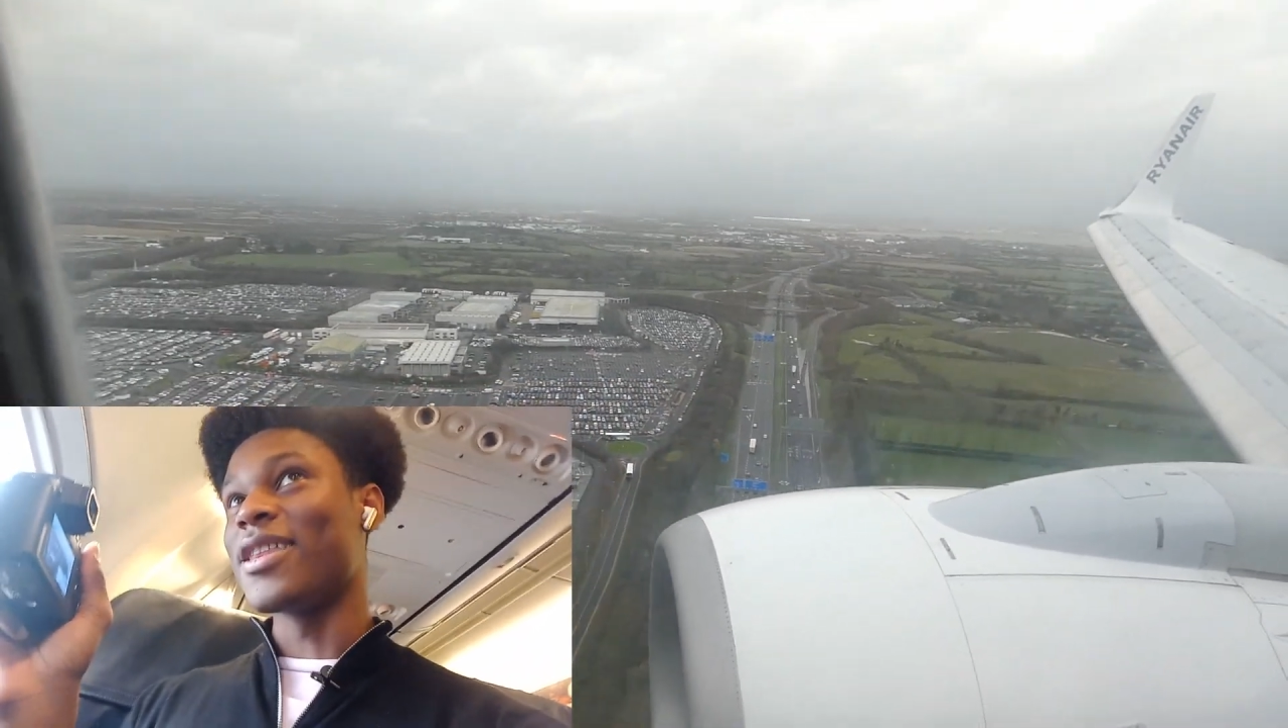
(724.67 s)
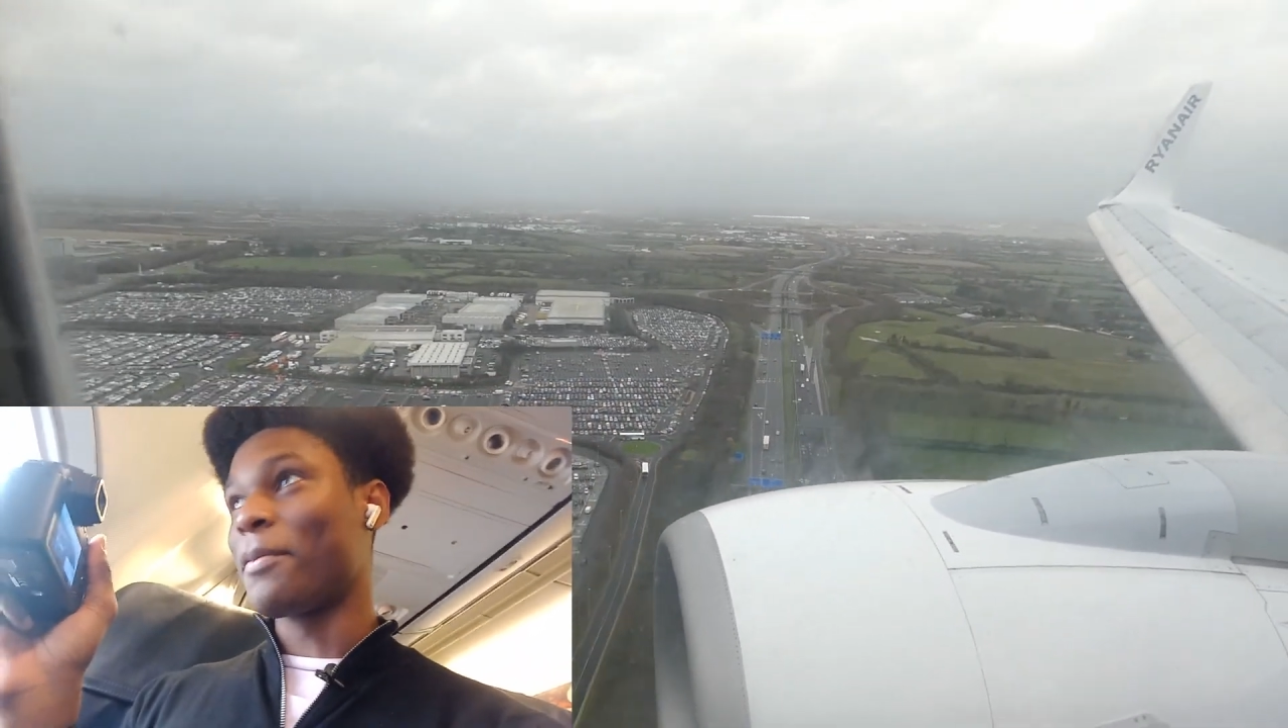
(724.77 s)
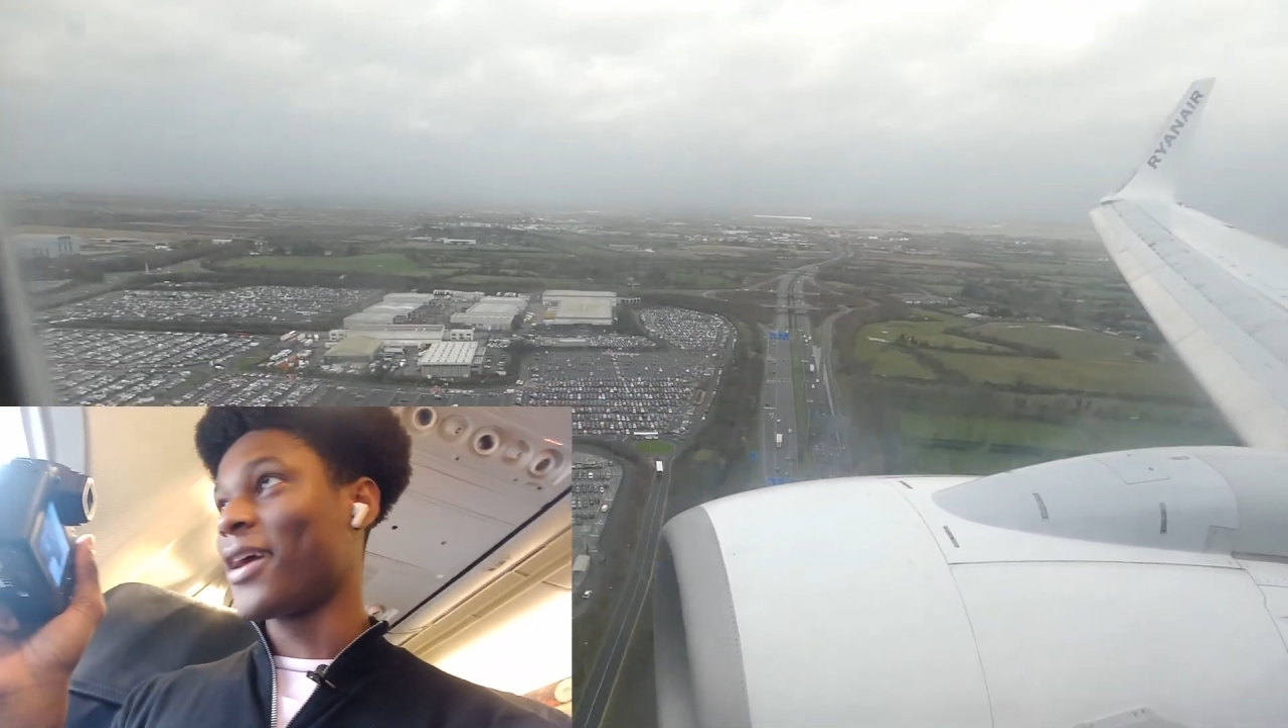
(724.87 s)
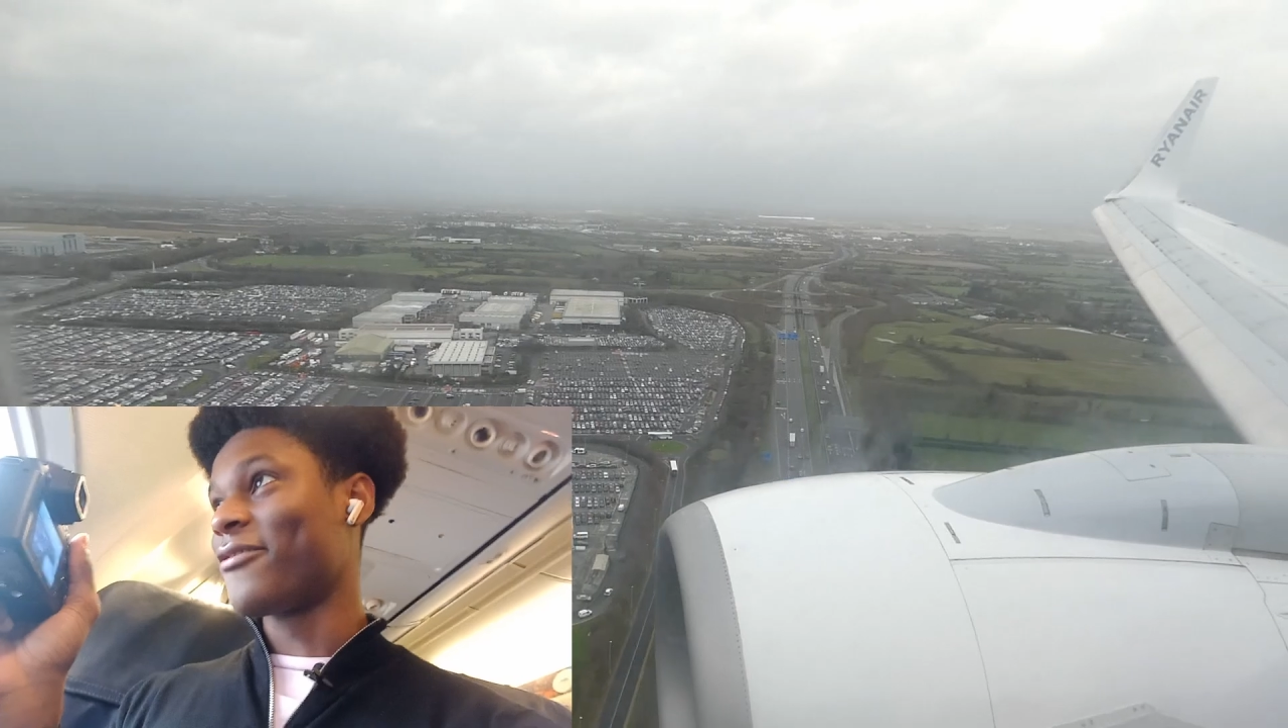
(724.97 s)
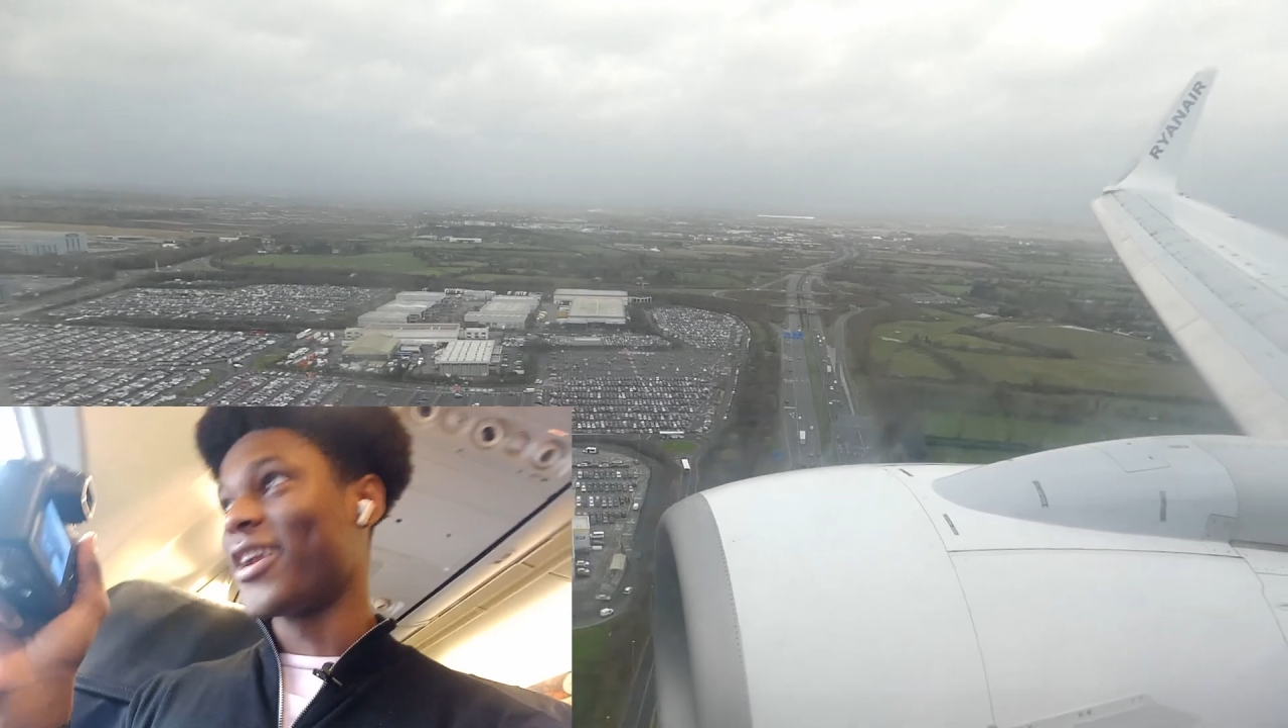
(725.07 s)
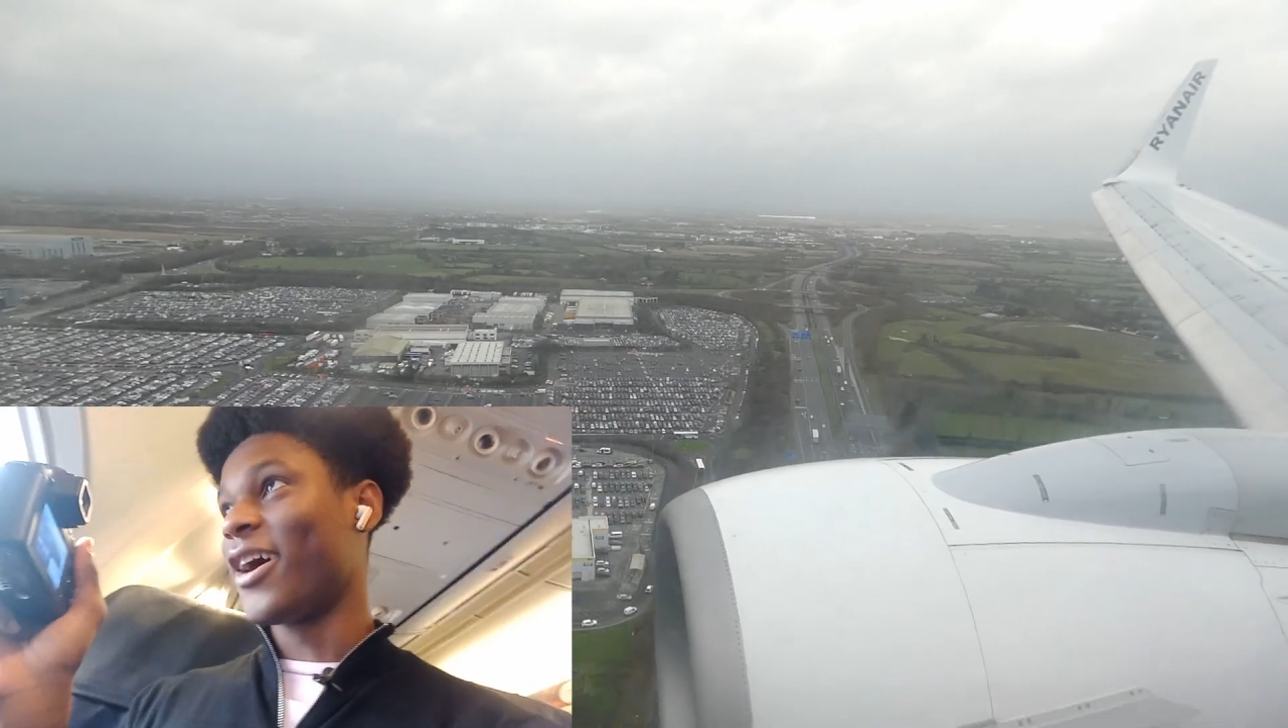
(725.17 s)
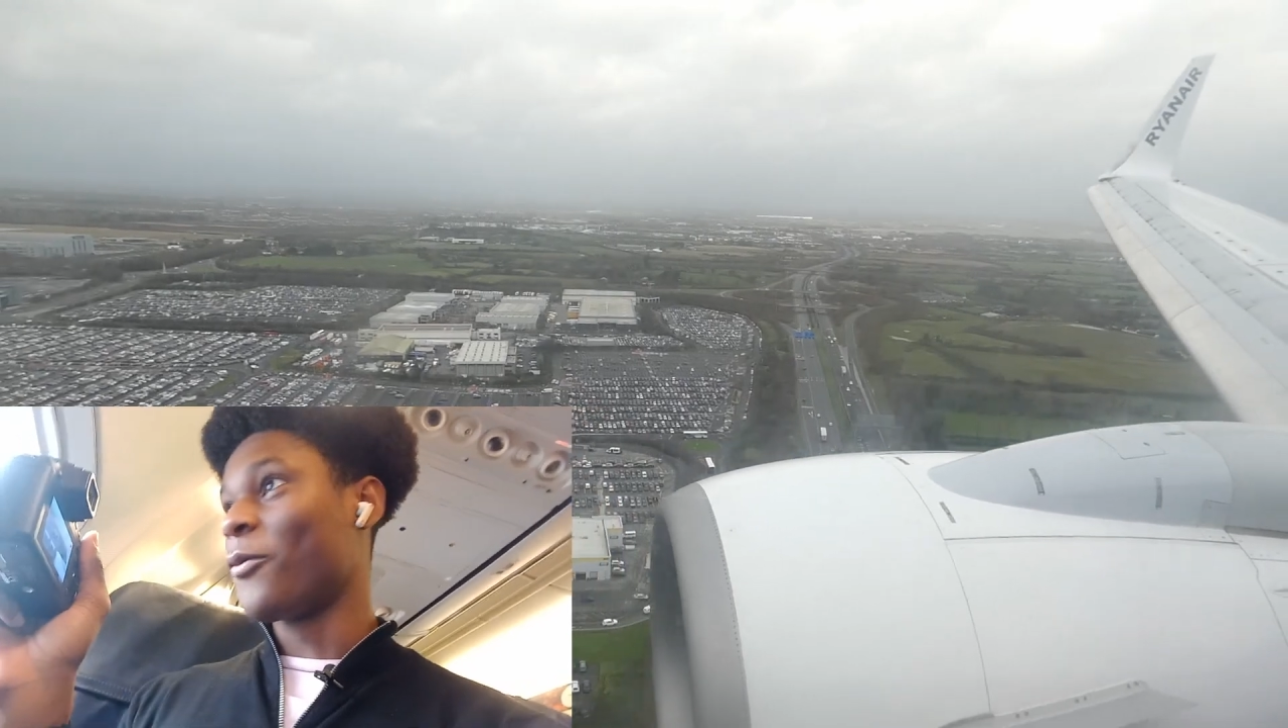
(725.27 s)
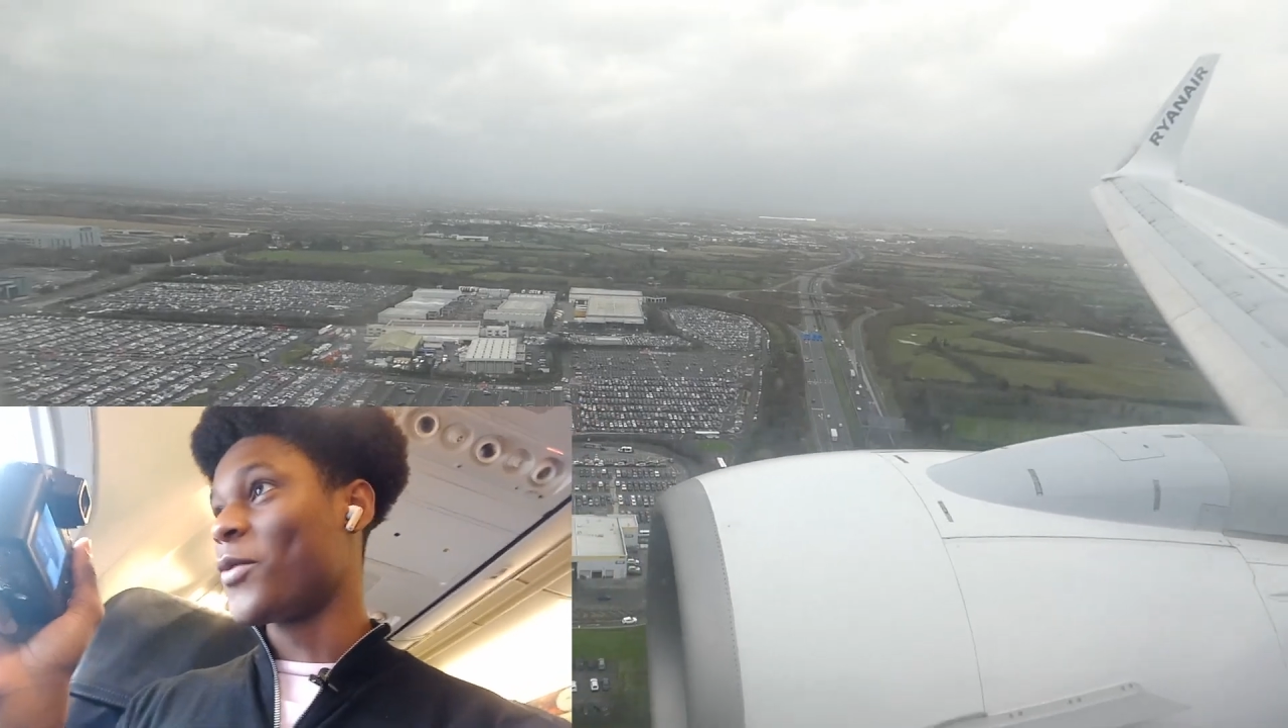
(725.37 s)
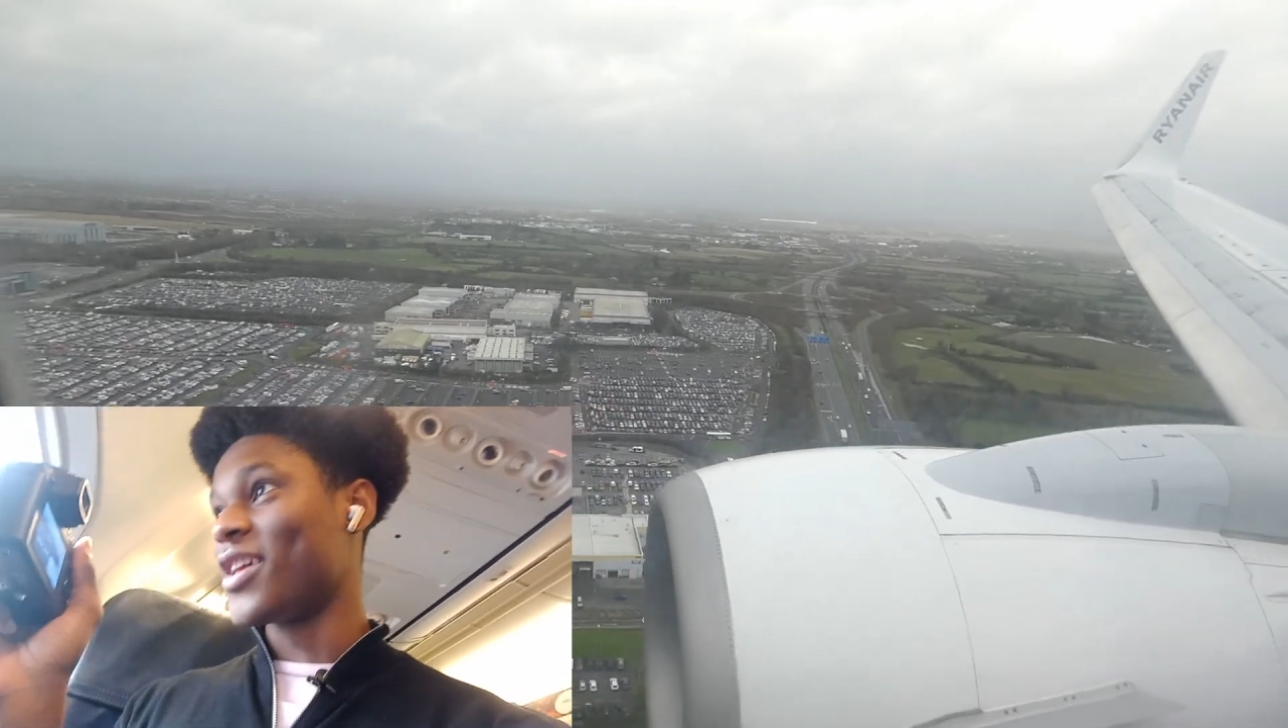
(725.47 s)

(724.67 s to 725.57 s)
in the plane right now,